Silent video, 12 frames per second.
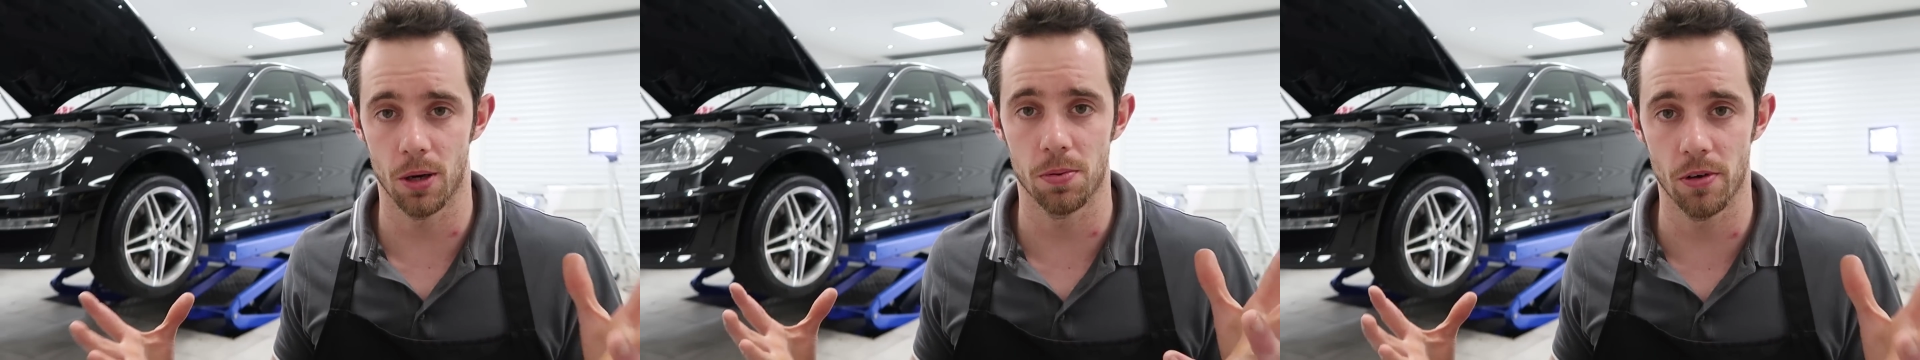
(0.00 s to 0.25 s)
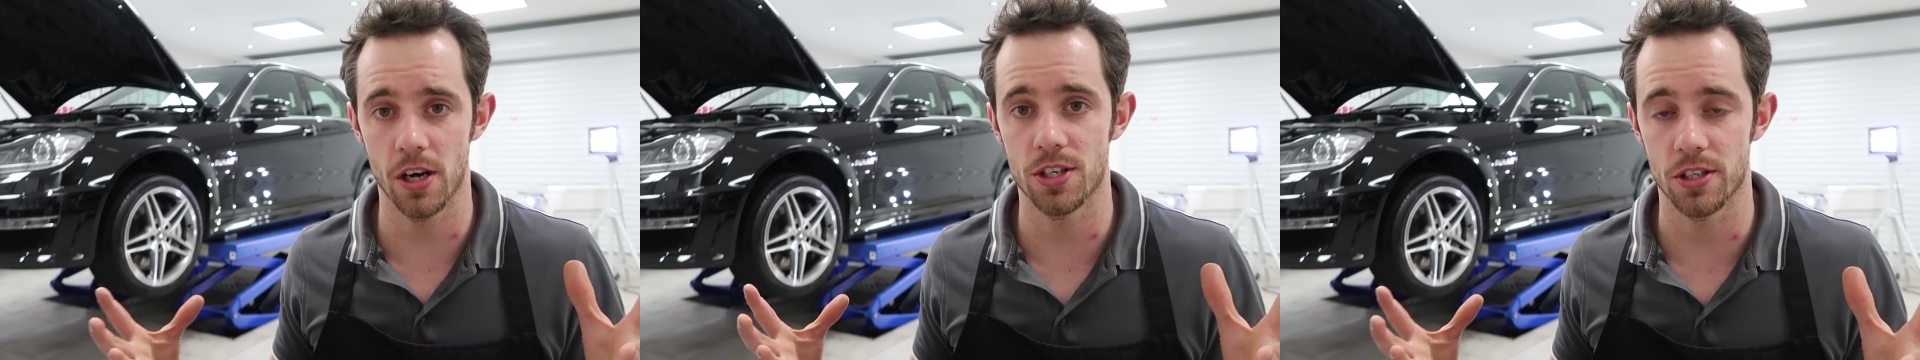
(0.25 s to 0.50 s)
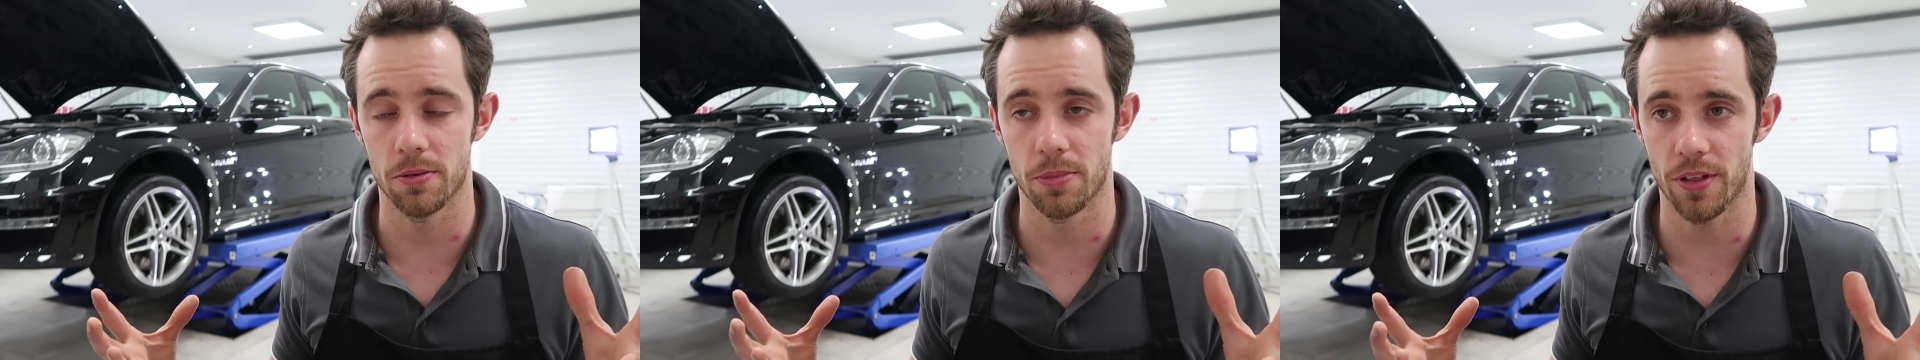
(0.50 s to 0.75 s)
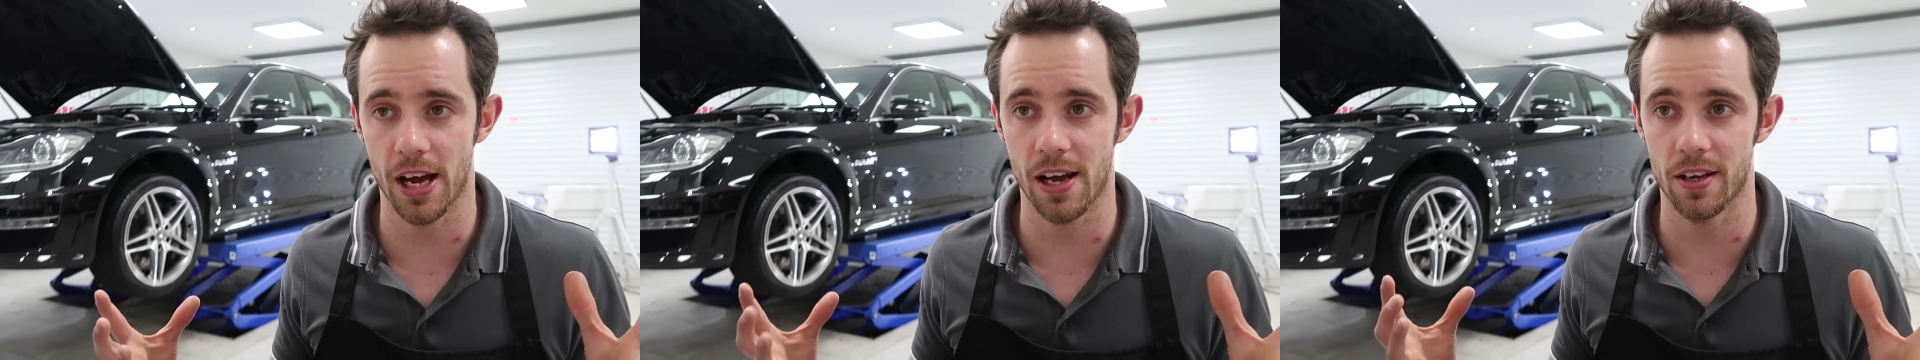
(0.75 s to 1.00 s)
operation,
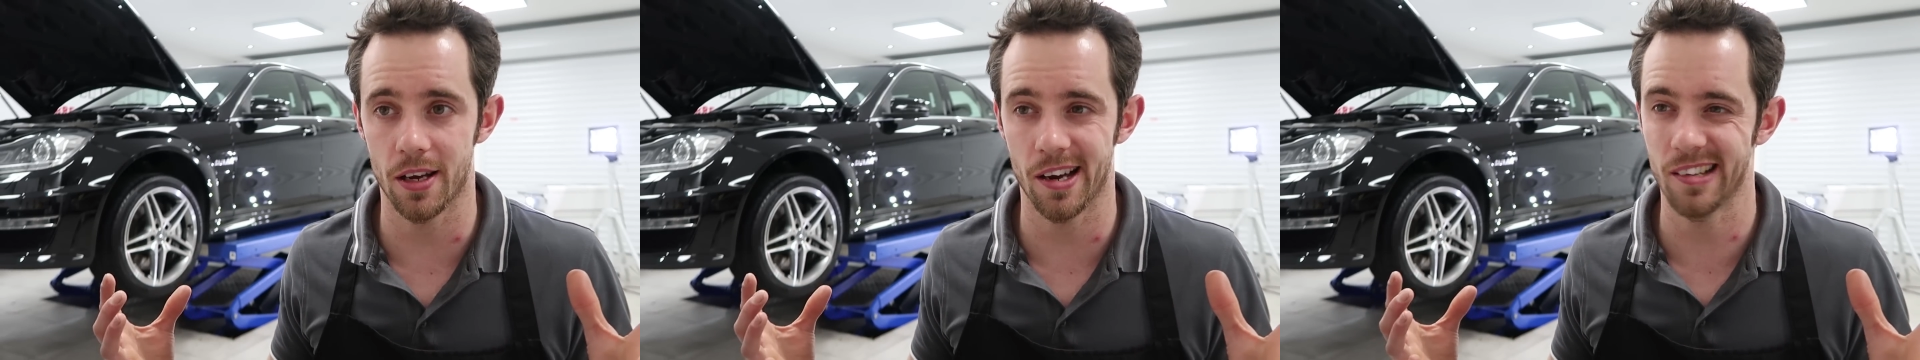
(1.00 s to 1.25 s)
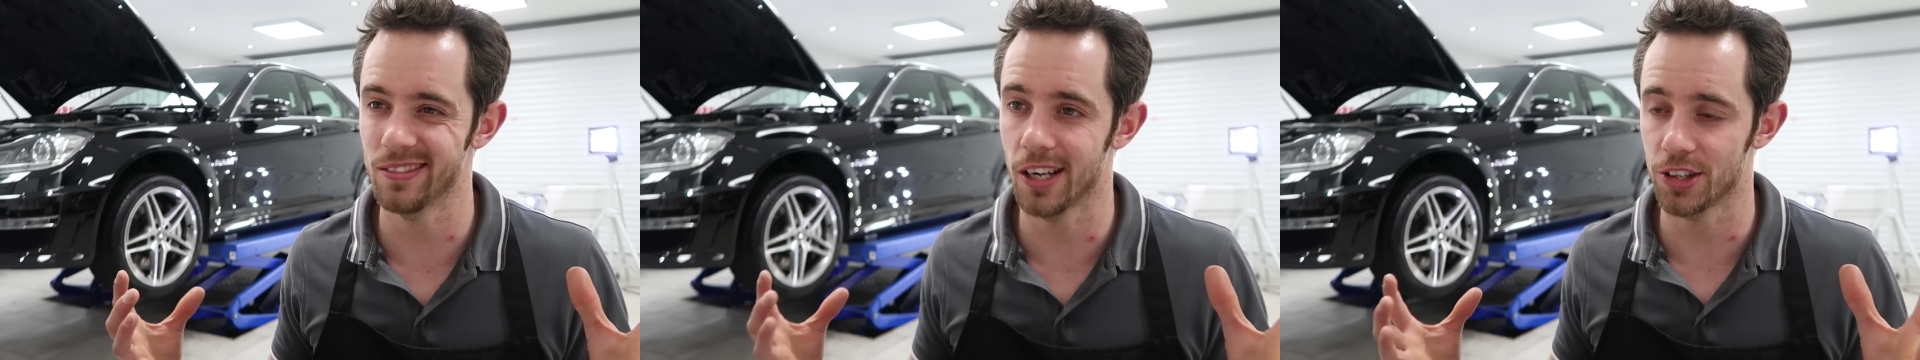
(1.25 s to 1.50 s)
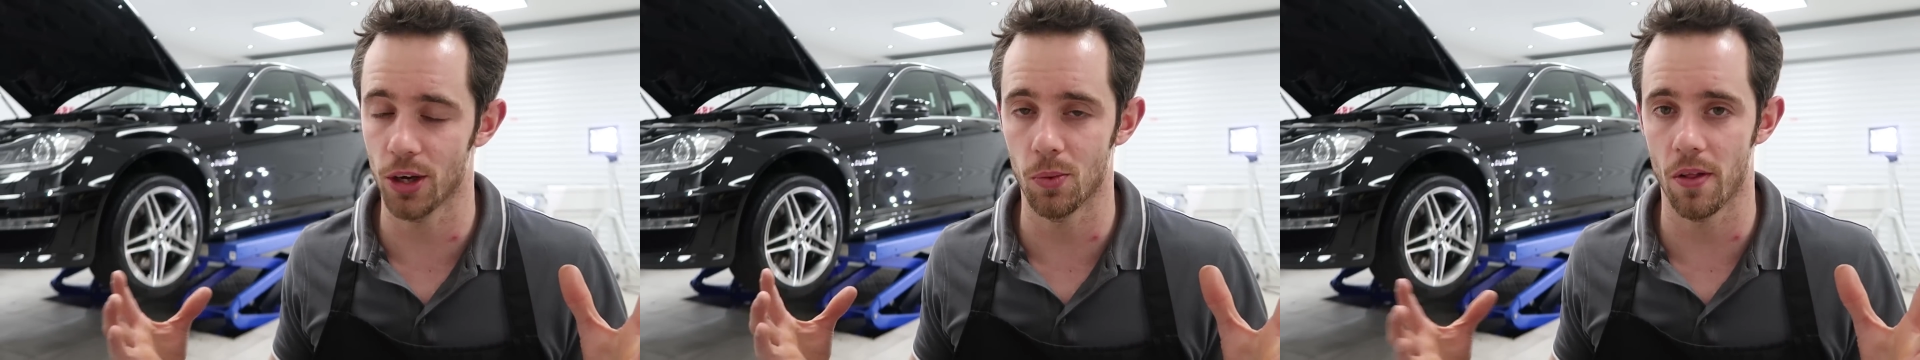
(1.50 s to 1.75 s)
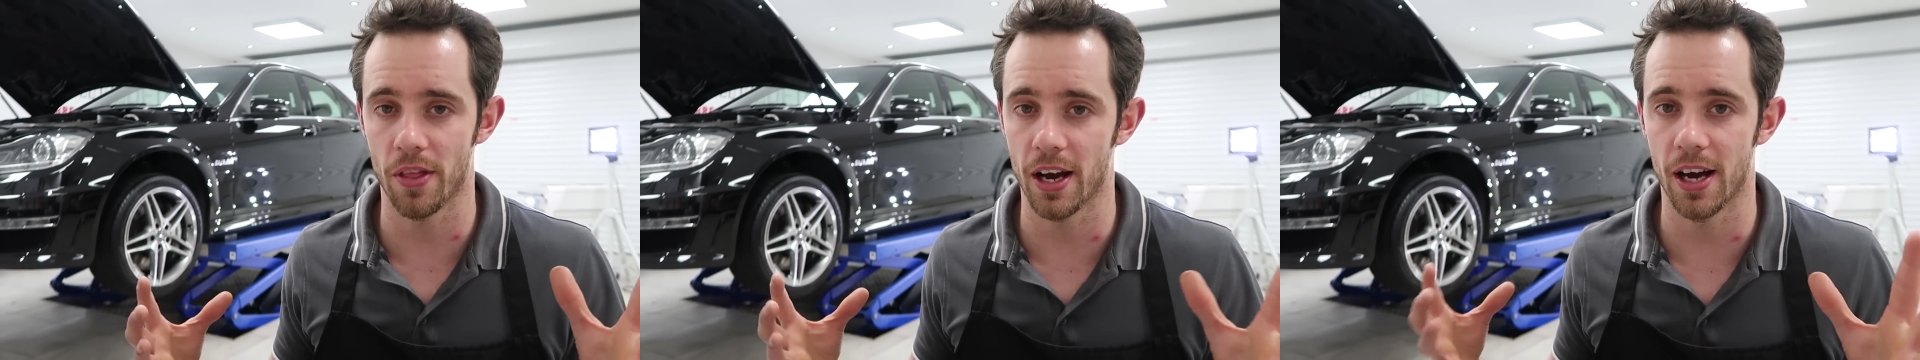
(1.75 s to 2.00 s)
but that, I don't
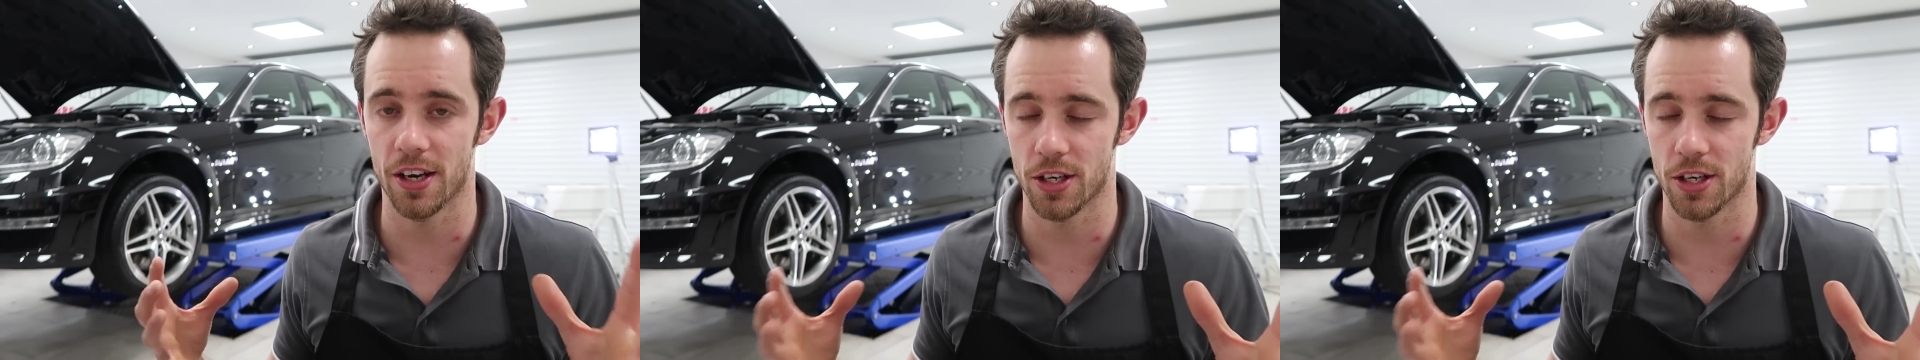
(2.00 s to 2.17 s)
want that.